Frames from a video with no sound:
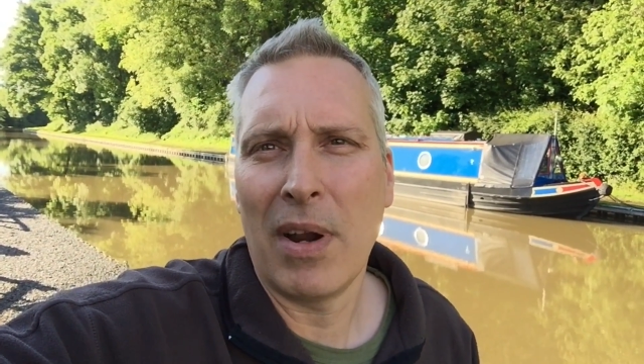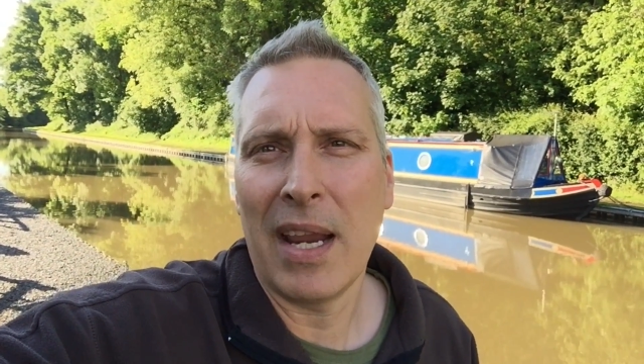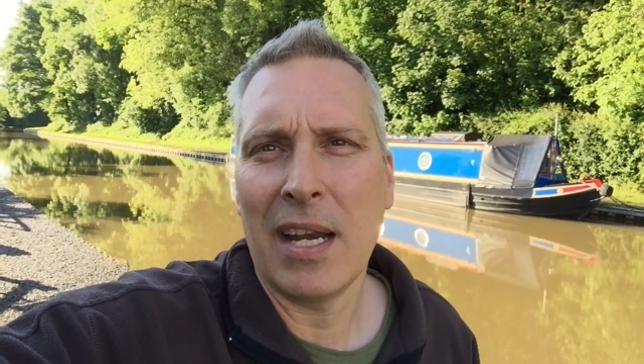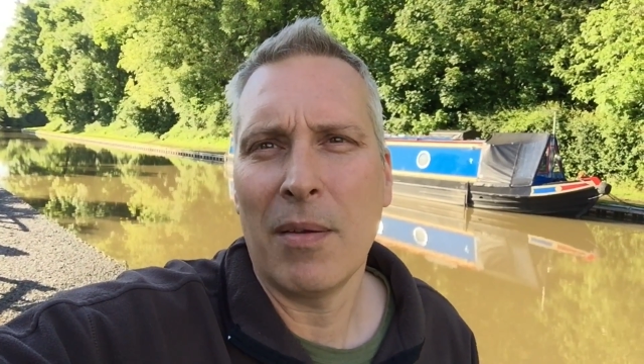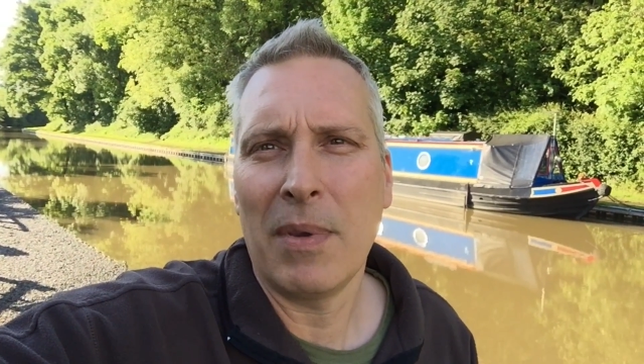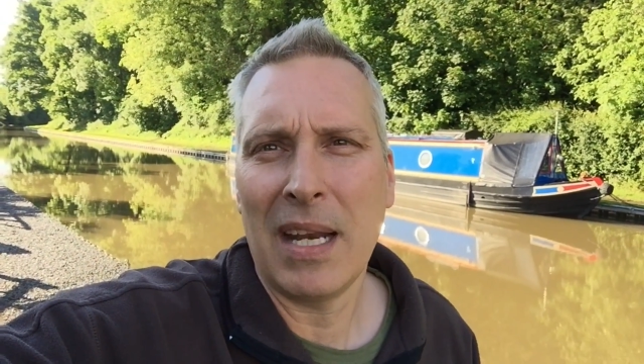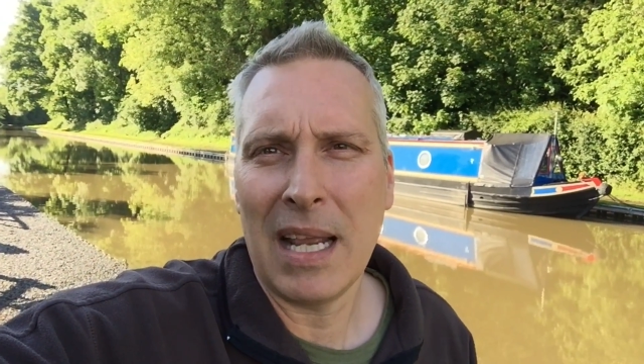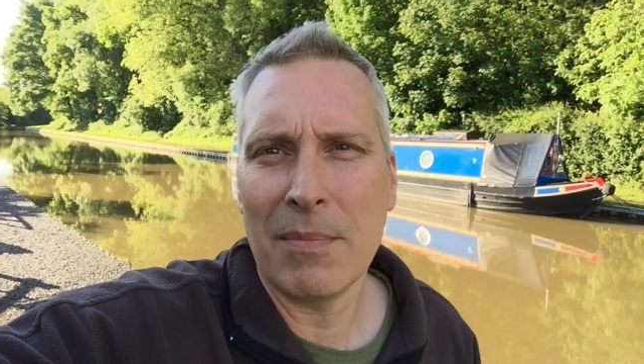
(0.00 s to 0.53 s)

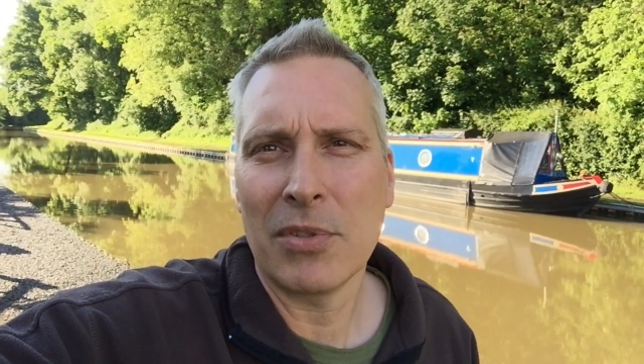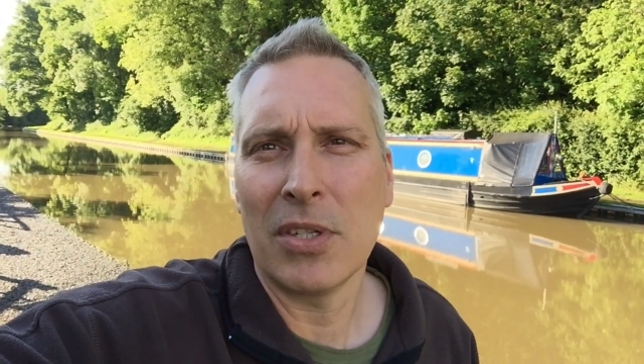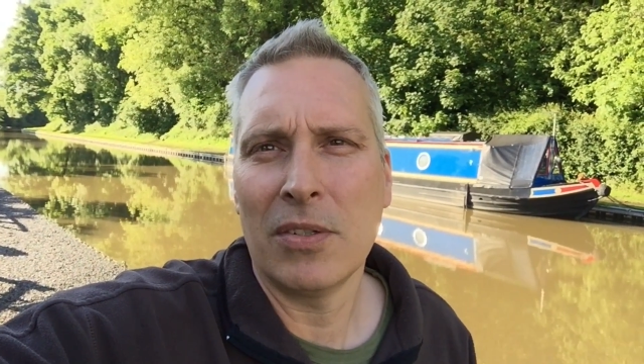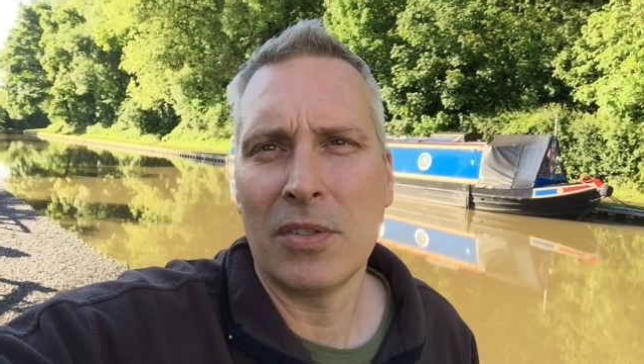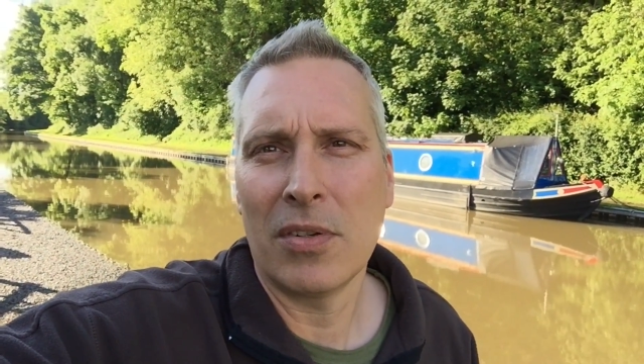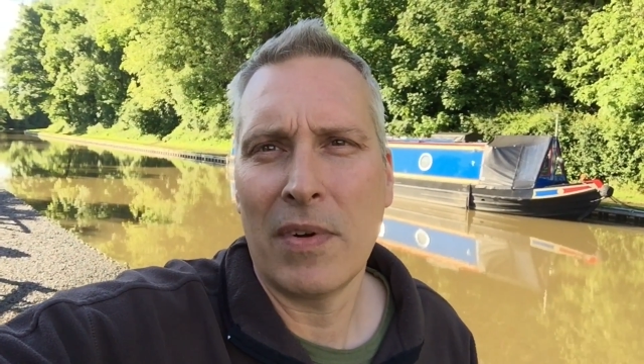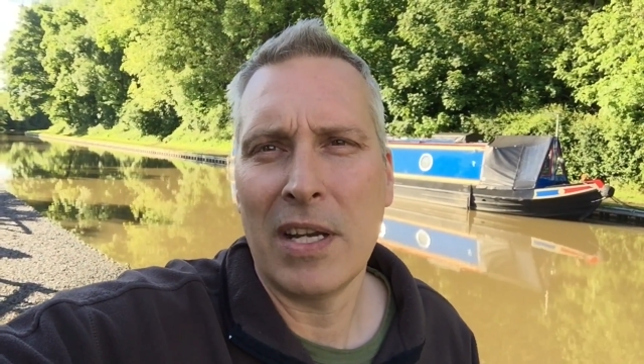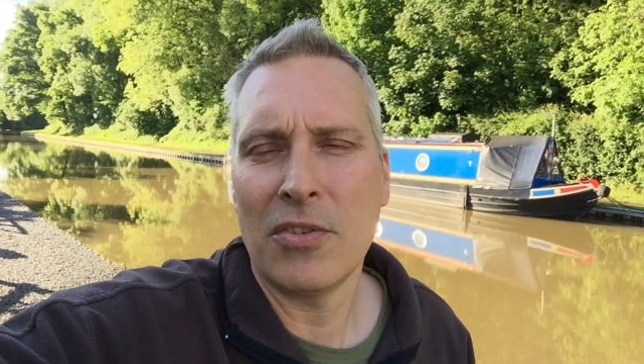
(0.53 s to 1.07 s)
rain. I mean,
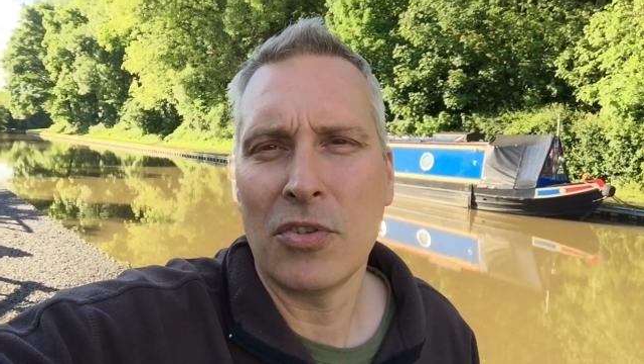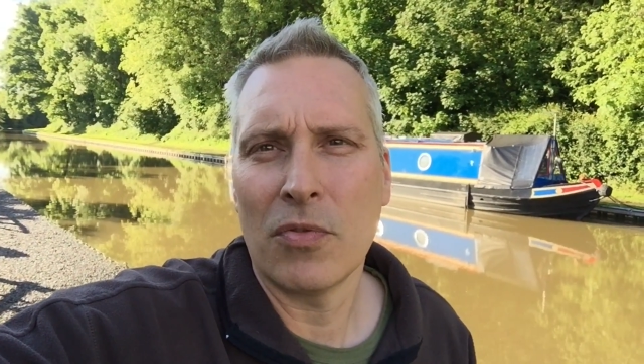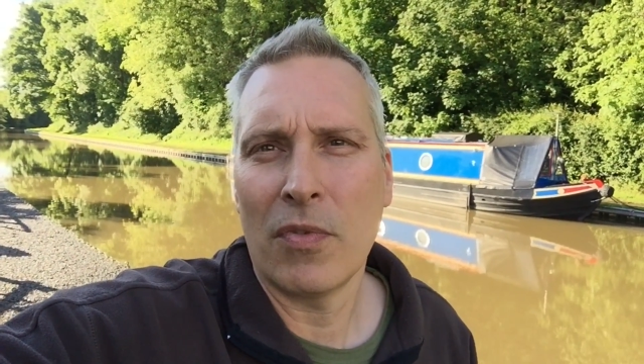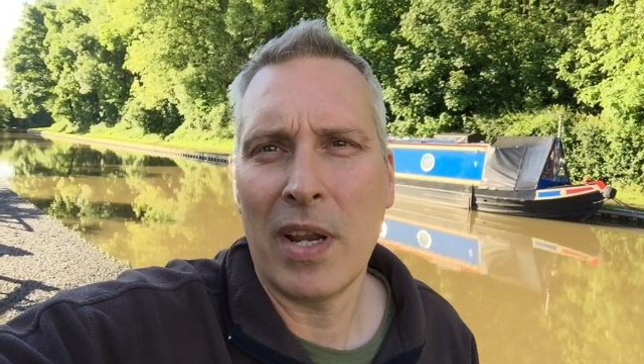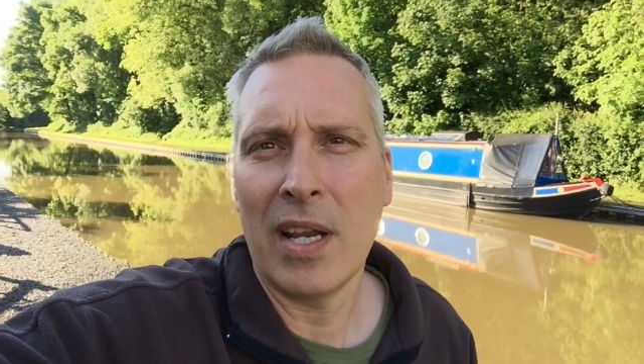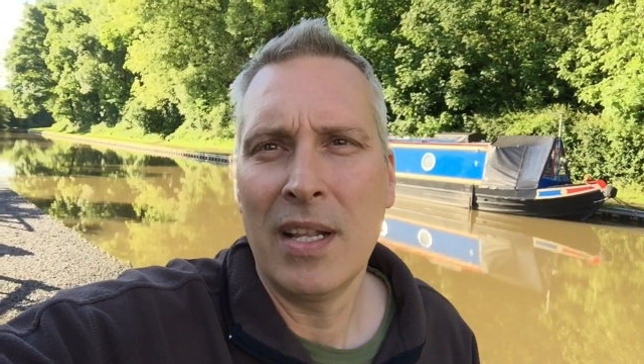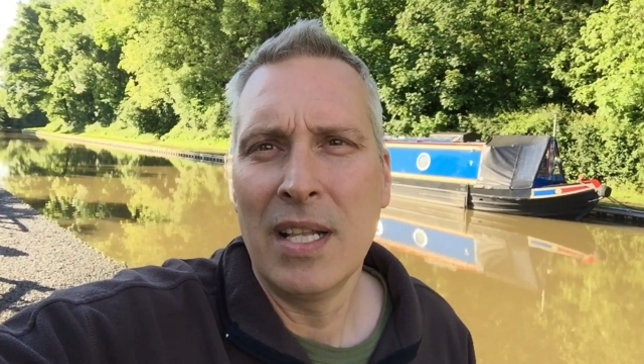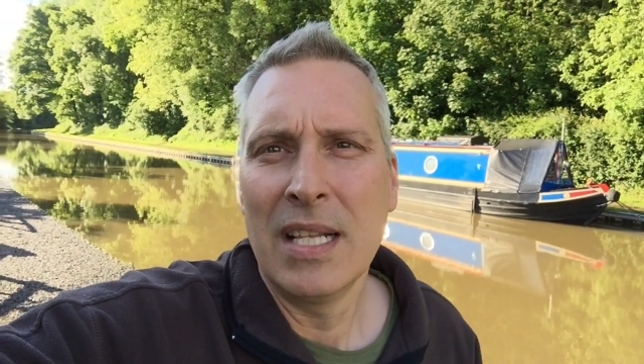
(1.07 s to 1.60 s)
absolute torrential
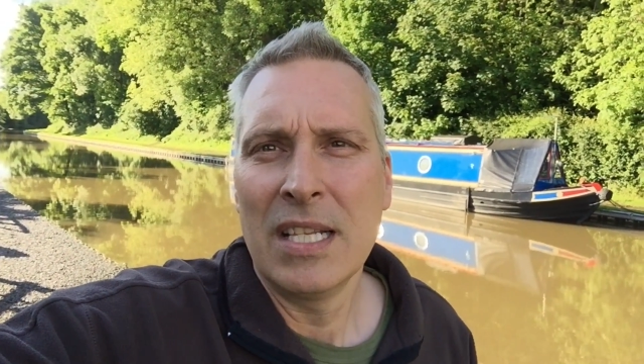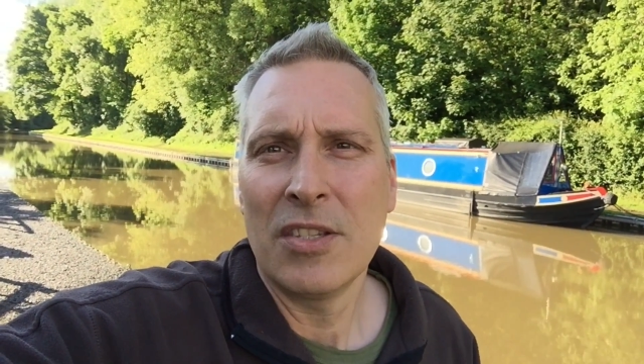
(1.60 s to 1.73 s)
rain.